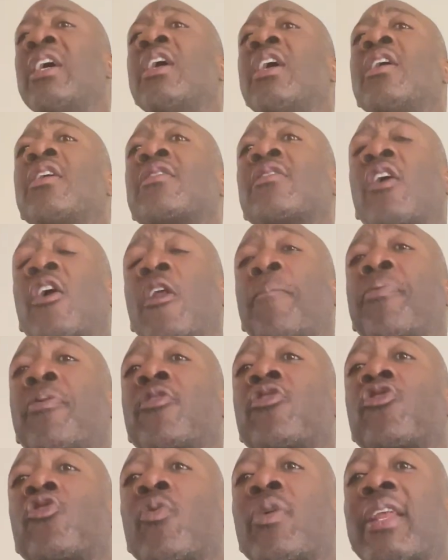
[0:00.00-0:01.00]
It's gonna
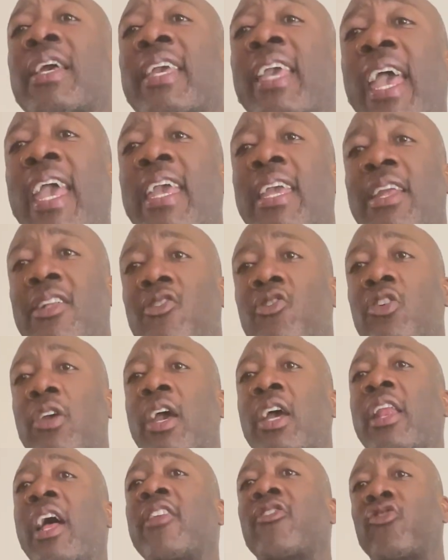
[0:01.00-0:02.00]
put you in a cage,
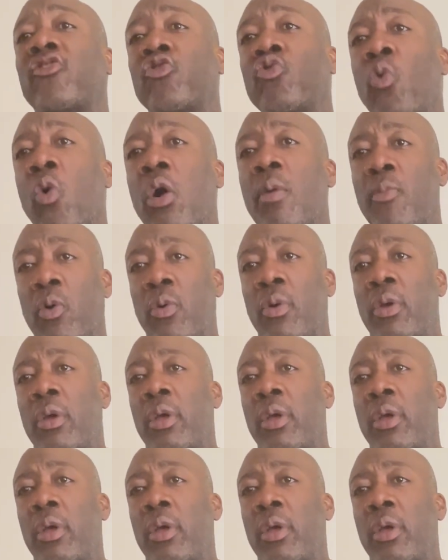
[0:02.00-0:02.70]
and that's normal.